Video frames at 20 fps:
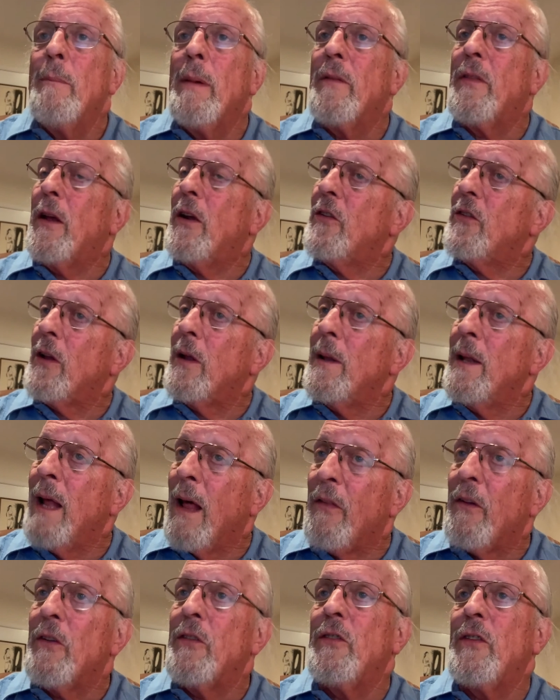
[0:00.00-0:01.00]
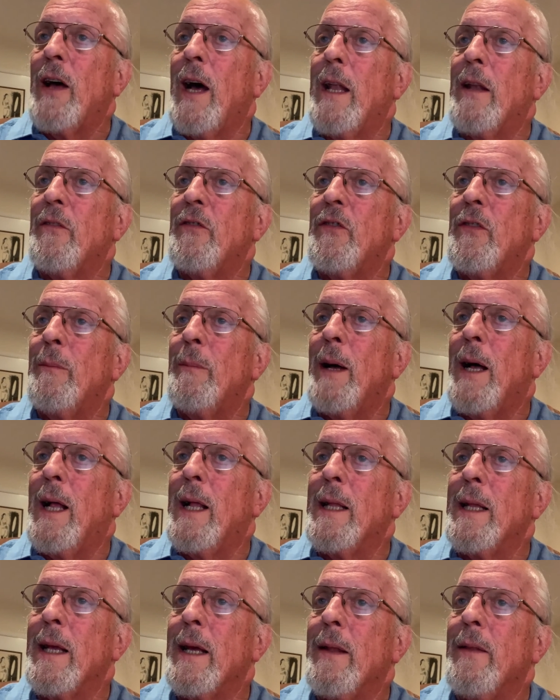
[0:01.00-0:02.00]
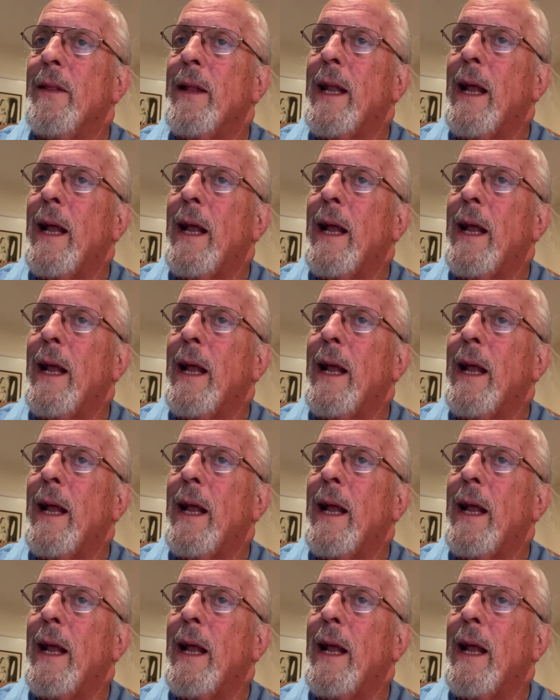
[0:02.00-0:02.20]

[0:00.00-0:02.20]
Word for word: but there's another side of Somalia